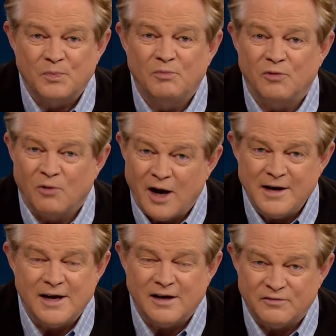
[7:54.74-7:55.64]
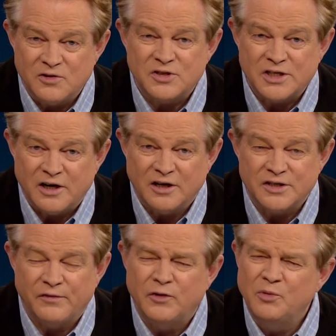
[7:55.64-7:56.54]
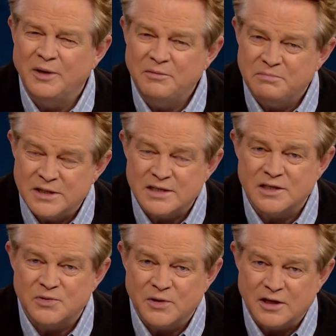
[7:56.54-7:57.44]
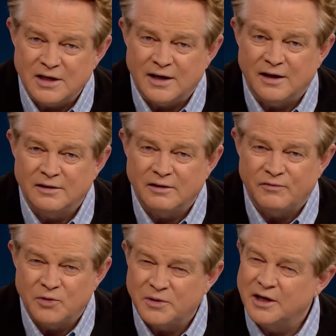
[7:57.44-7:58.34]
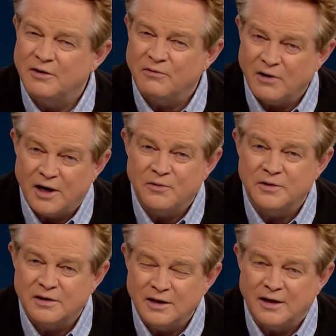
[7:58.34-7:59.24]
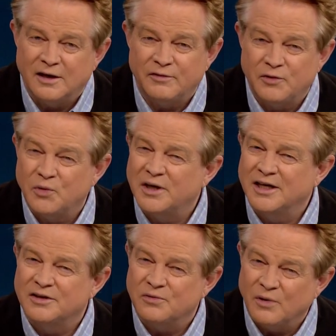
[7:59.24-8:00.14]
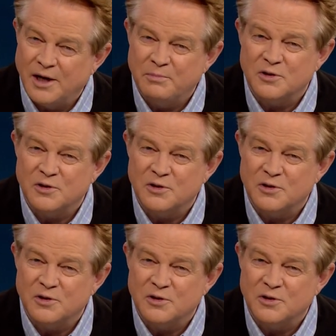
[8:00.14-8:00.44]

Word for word: but right now, if you're serious, if you mean business with God, if you want to get right with God, if you want to get the right